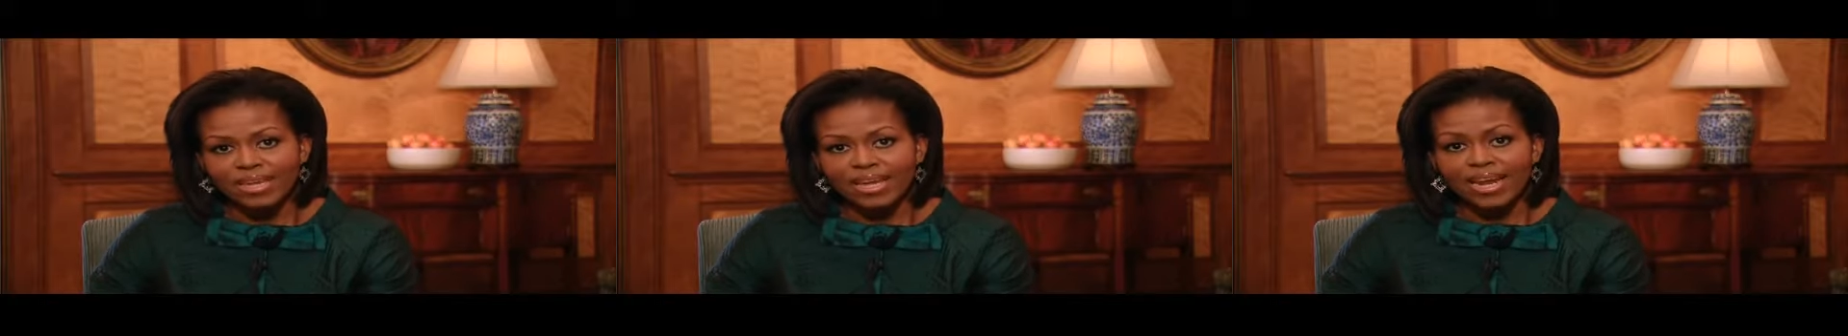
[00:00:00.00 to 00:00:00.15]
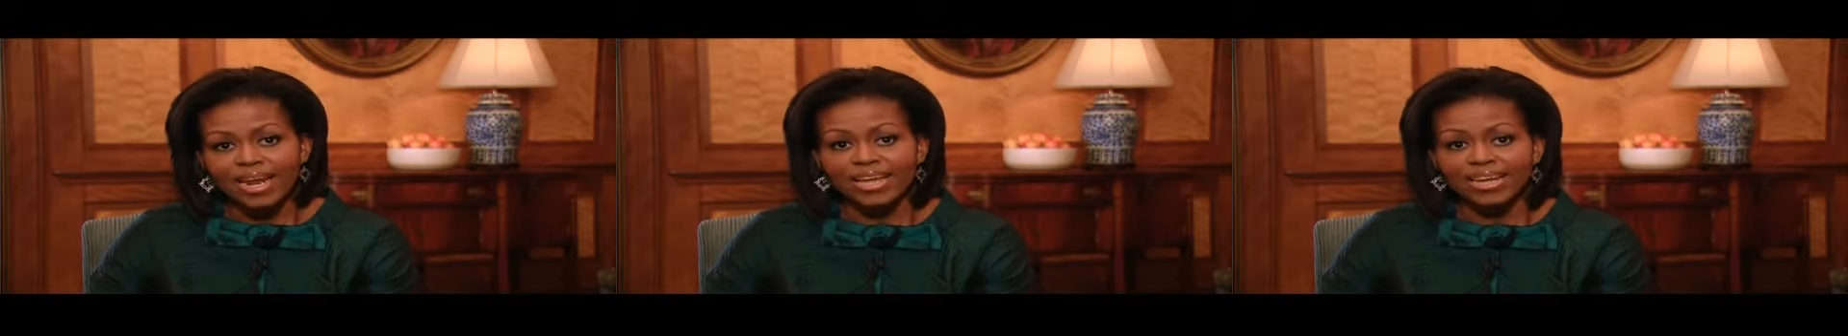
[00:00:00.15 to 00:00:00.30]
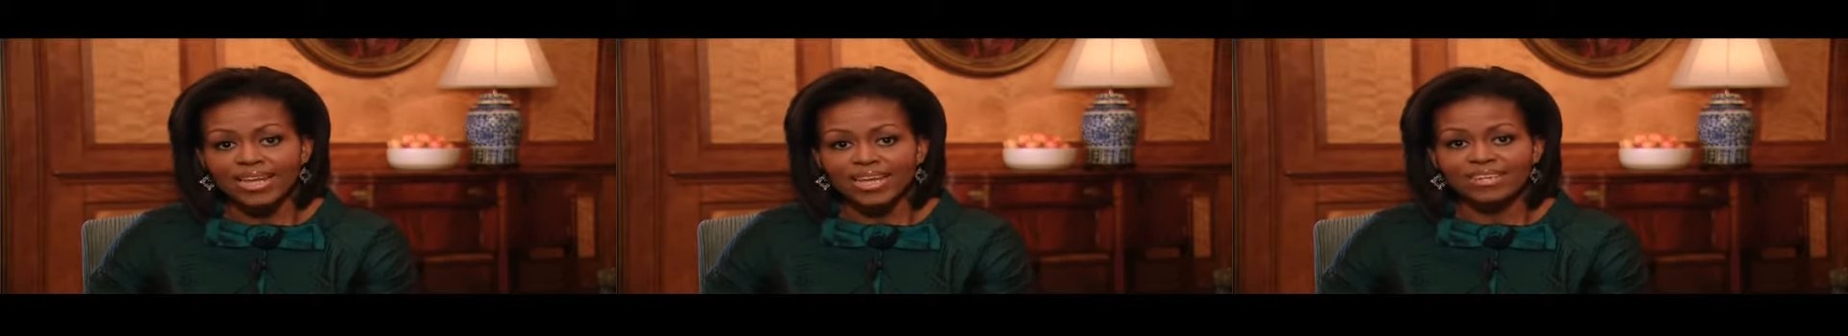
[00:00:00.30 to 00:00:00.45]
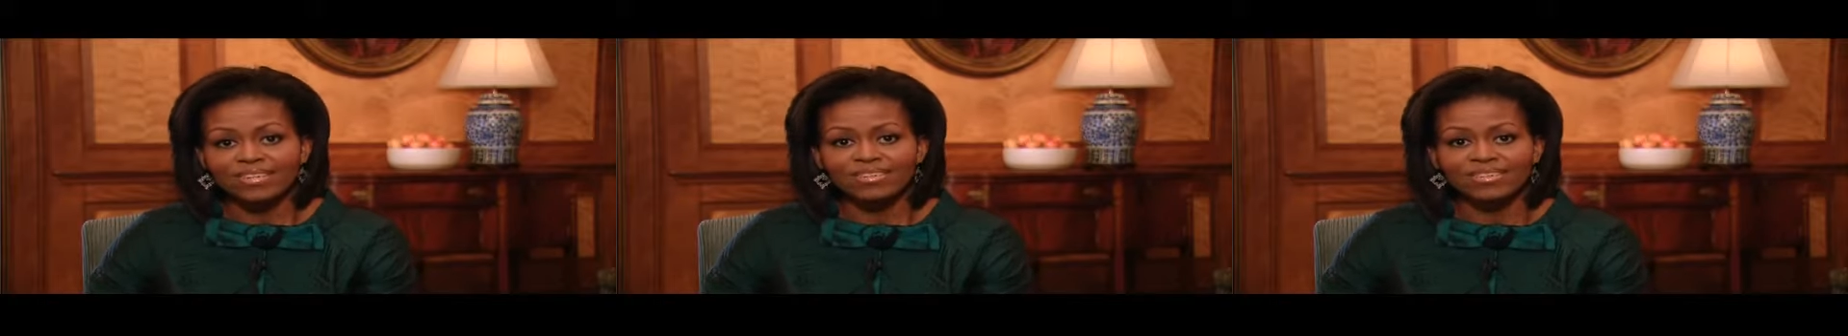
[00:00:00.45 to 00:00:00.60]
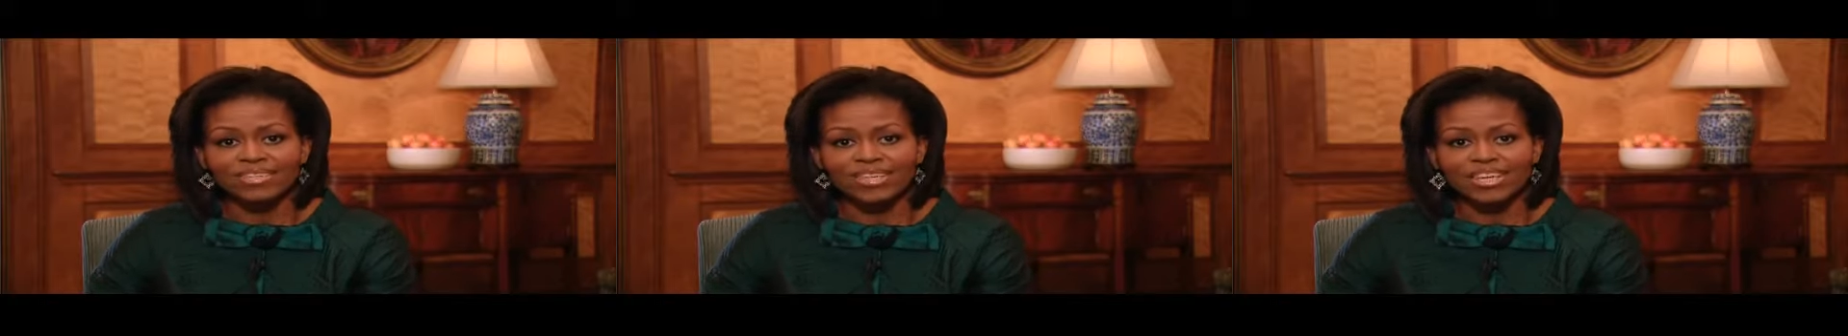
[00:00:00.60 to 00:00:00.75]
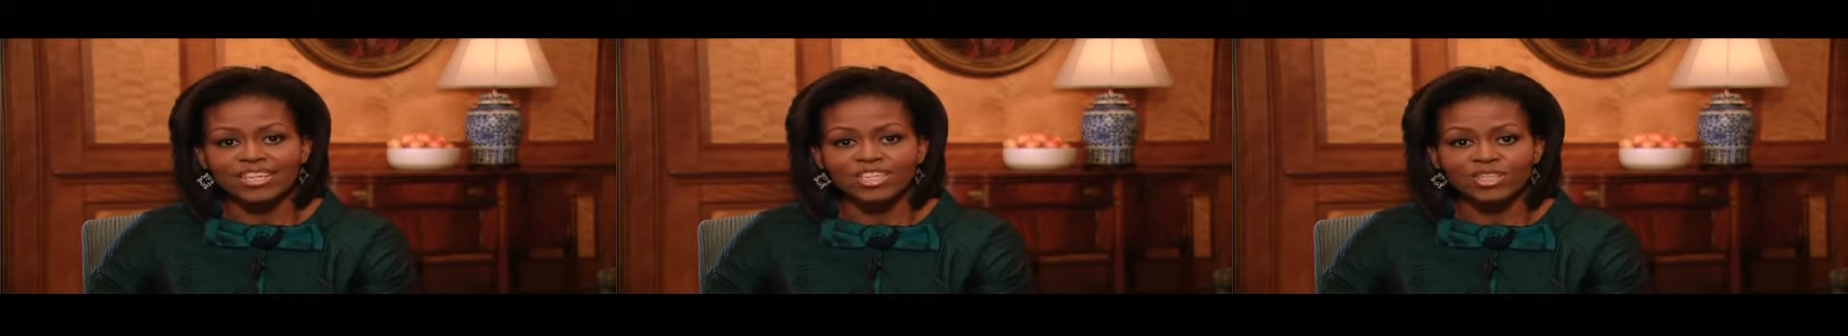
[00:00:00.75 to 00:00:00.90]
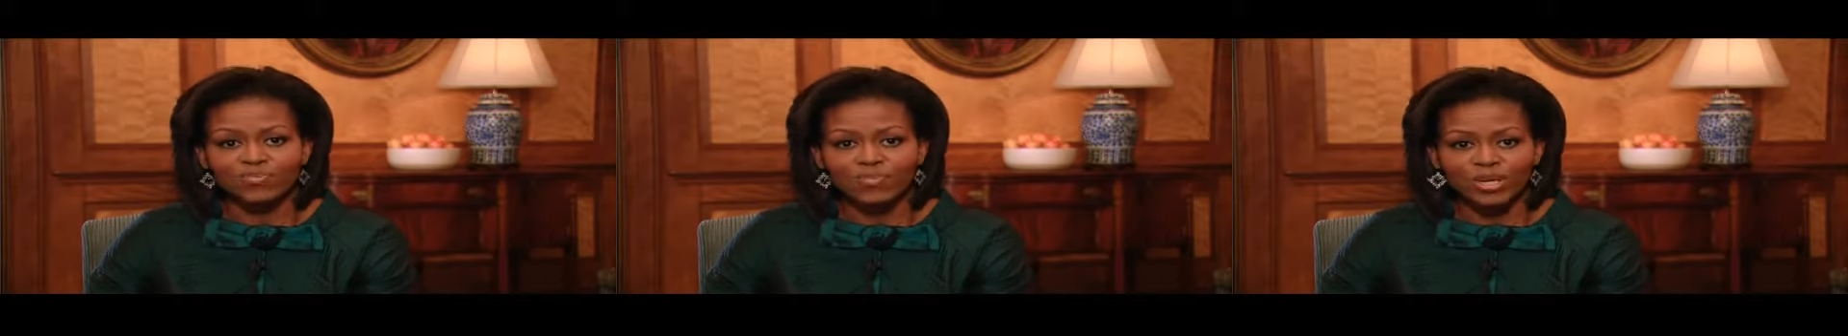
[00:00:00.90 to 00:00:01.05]
And I'd like to say
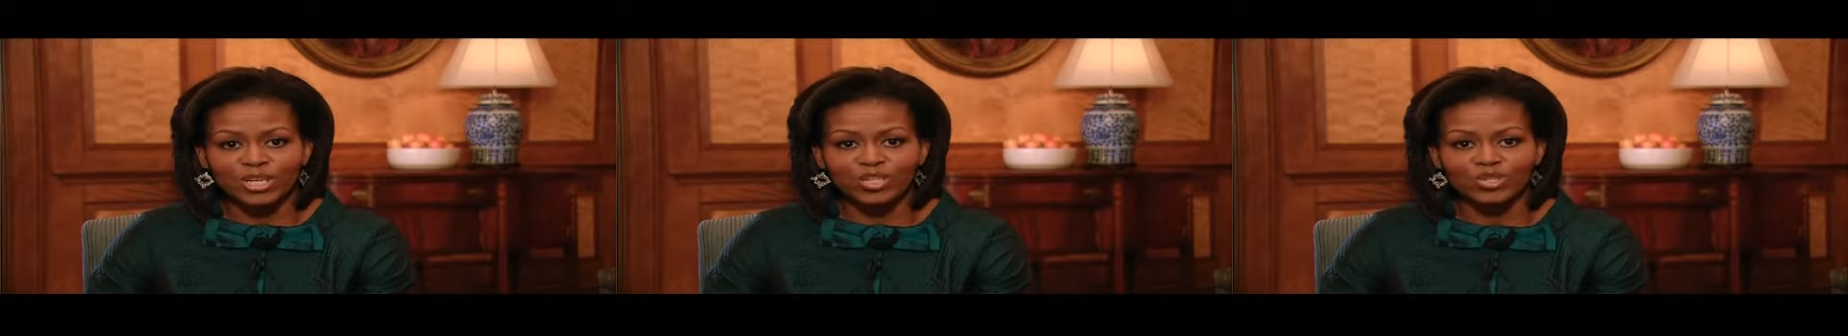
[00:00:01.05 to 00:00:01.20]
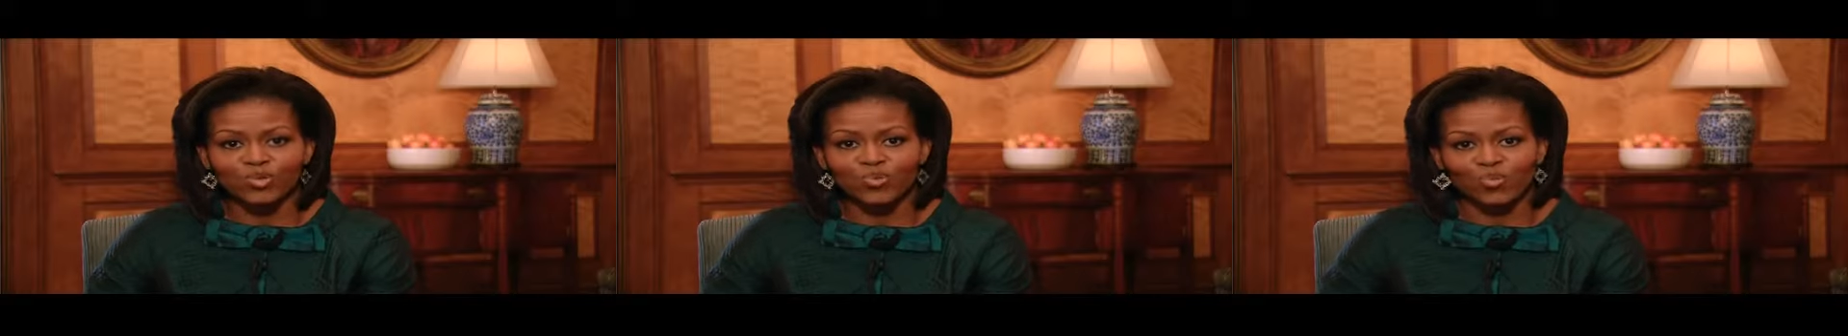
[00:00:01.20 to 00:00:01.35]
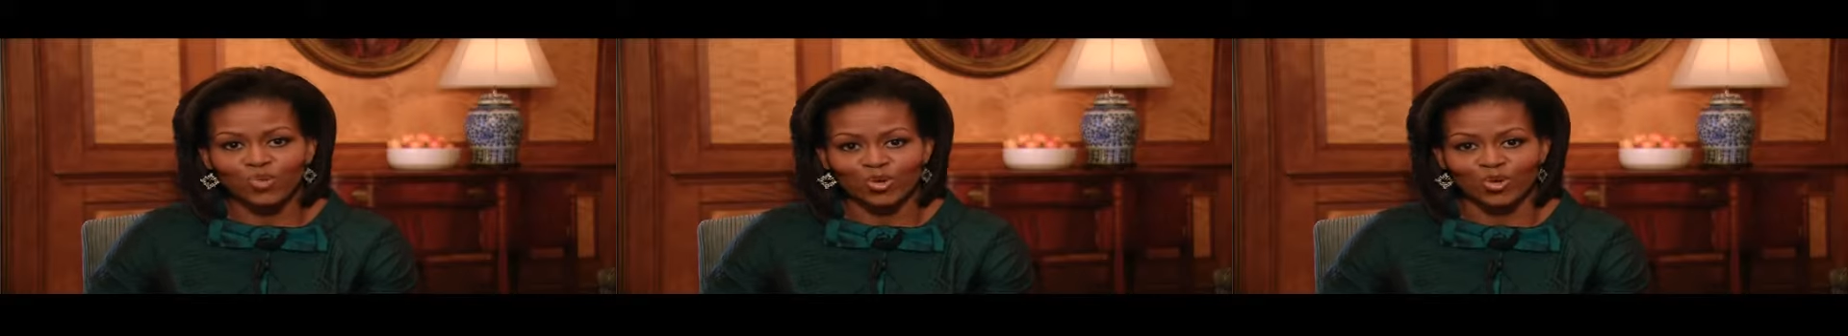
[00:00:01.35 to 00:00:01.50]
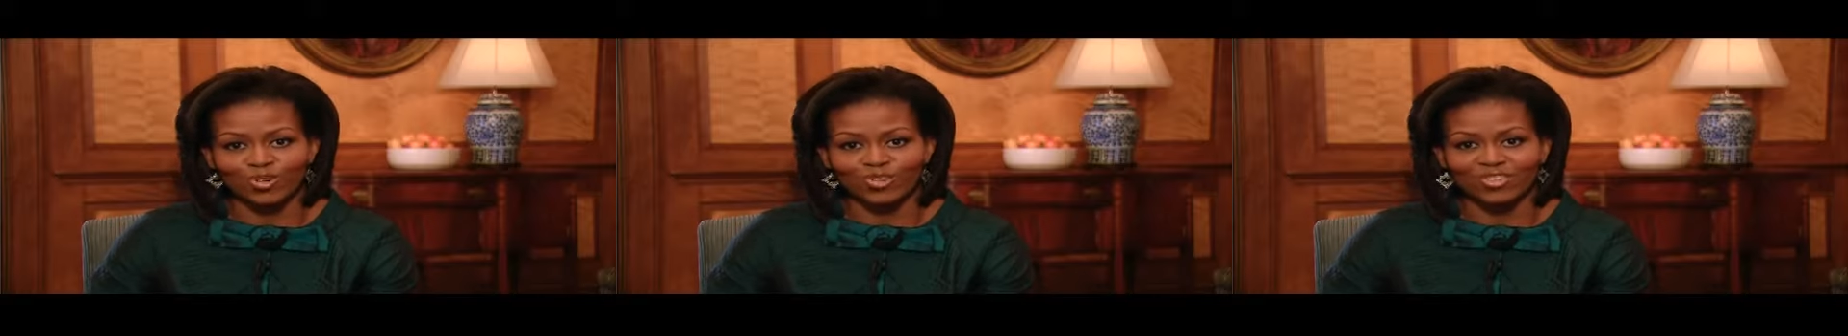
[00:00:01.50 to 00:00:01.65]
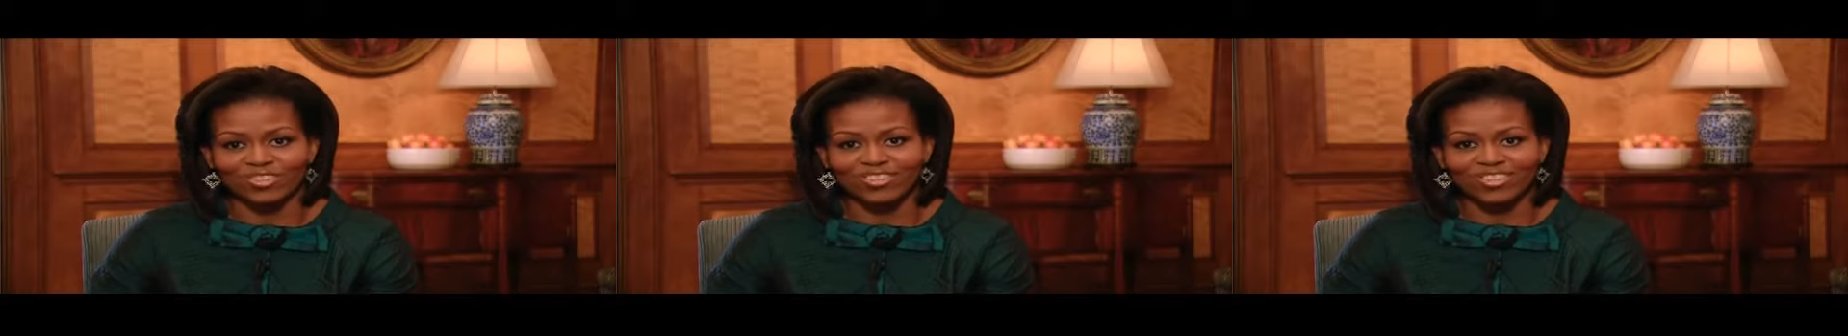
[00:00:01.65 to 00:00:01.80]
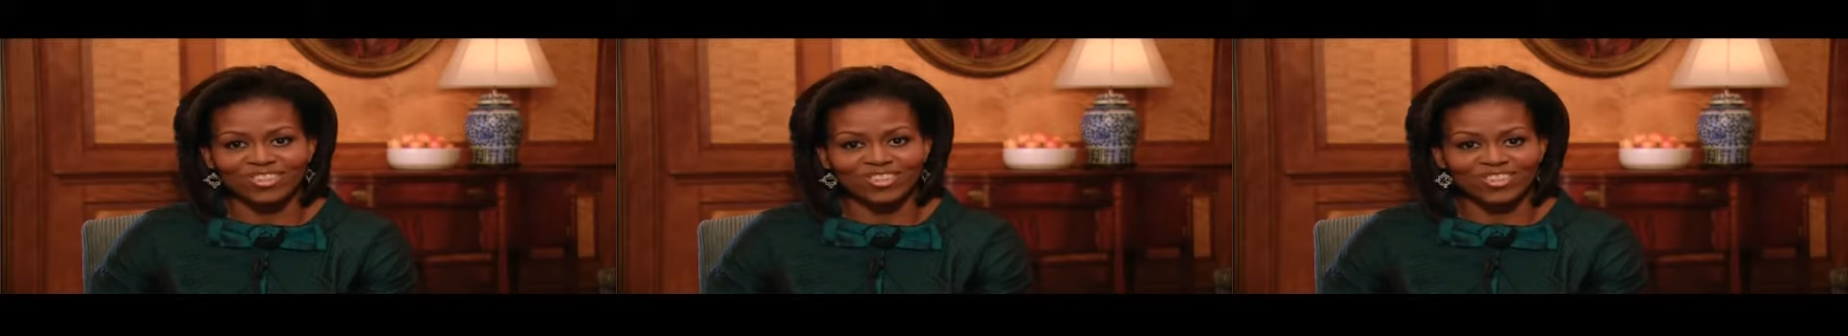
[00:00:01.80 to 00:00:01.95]
a special word to the